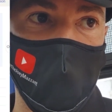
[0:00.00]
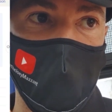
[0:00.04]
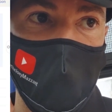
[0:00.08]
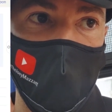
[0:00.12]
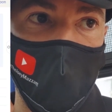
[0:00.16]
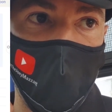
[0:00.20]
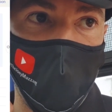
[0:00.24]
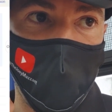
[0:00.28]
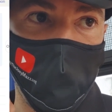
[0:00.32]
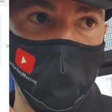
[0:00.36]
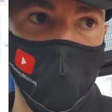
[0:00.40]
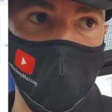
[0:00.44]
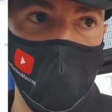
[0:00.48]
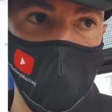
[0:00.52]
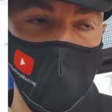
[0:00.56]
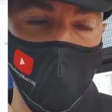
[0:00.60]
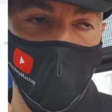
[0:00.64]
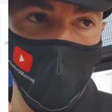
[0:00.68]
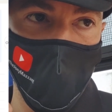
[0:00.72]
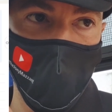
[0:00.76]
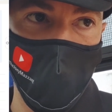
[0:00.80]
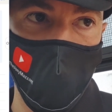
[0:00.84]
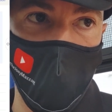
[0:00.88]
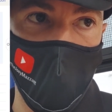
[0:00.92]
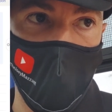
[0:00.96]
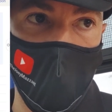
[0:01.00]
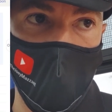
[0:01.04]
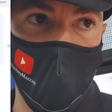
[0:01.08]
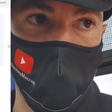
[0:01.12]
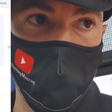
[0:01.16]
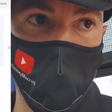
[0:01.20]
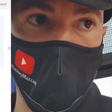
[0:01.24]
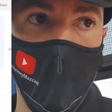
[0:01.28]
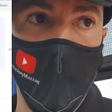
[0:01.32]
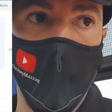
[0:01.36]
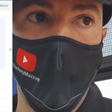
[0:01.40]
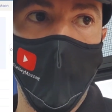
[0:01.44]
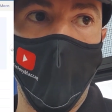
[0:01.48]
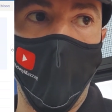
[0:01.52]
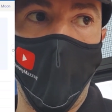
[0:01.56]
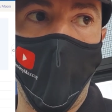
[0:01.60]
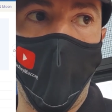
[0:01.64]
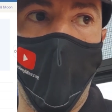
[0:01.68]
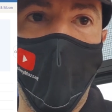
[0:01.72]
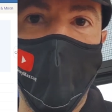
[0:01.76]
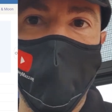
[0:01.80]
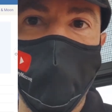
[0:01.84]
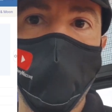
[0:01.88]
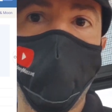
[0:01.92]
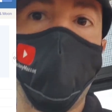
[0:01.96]
the official time
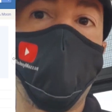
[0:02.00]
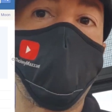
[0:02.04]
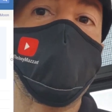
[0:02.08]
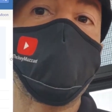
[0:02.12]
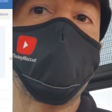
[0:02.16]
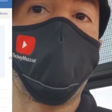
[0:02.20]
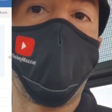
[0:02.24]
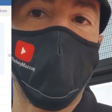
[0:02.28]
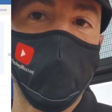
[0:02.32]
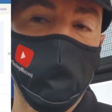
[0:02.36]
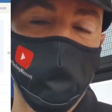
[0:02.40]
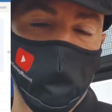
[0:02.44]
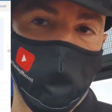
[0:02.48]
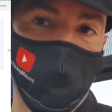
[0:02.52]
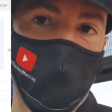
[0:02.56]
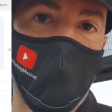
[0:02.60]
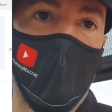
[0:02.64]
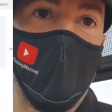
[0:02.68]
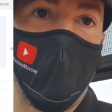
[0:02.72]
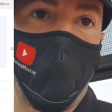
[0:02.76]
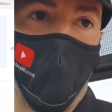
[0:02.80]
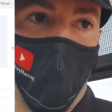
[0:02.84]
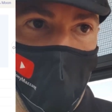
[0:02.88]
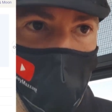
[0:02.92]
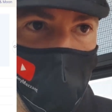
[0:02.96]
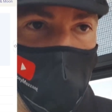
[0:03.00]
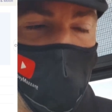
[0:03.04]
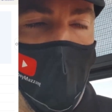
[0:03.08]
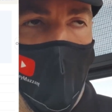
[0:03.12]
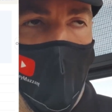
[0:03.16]
when we went skyward.